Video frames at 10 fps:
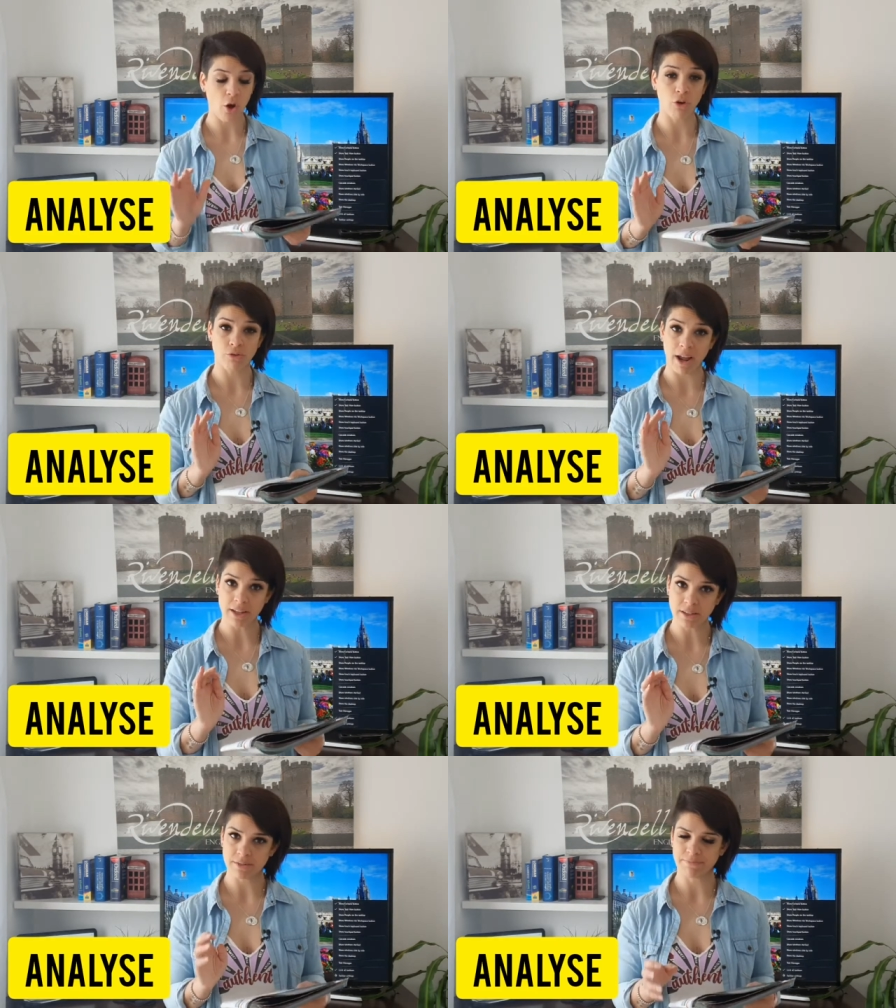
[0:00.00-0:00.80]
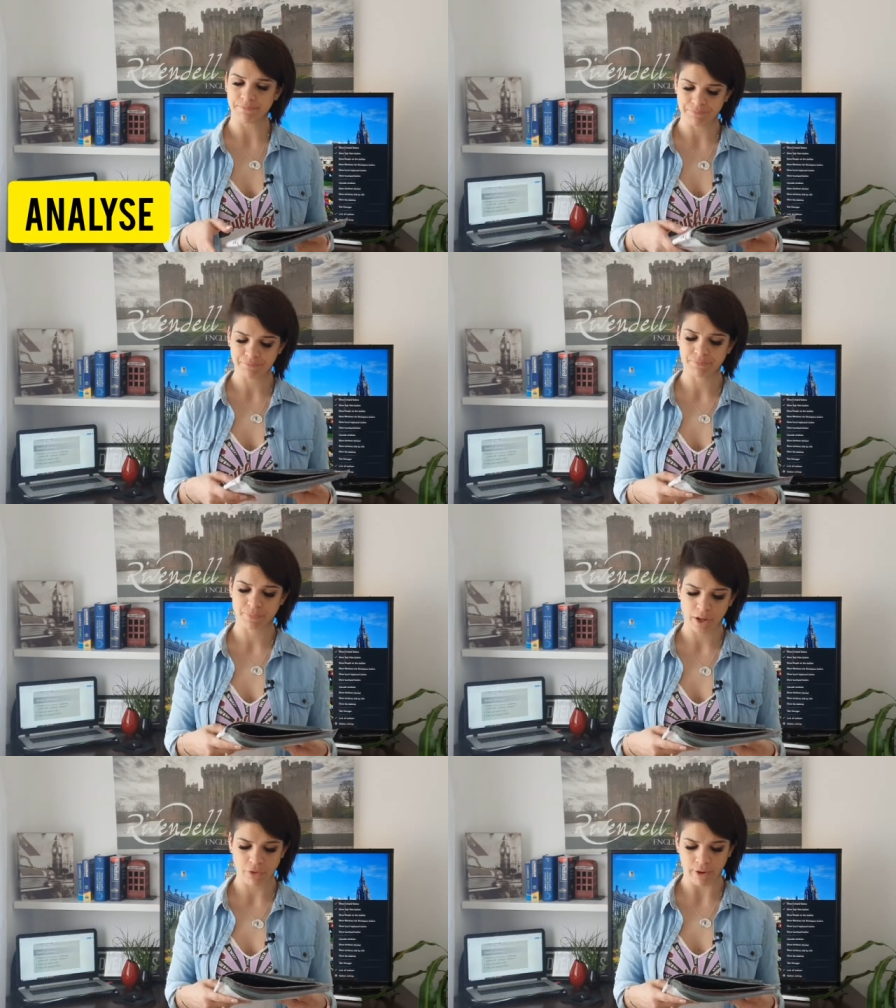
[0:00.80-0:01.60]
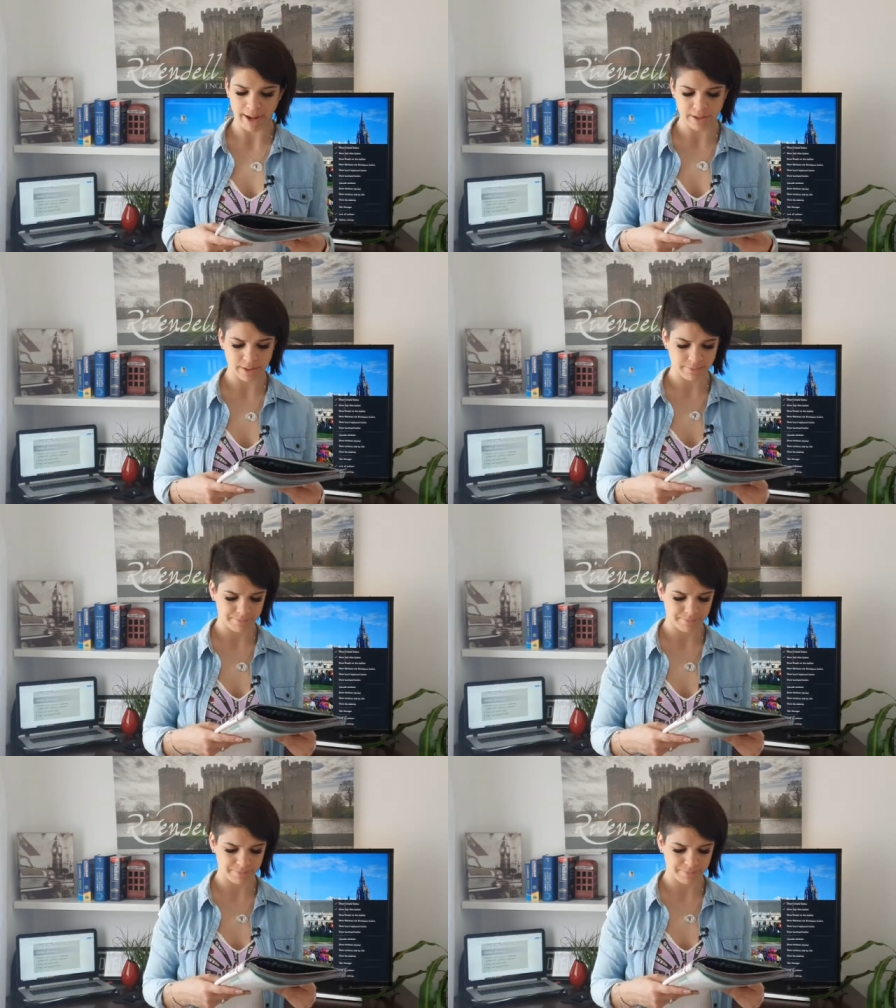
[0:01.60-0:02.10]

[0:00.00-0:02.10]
All right? Great.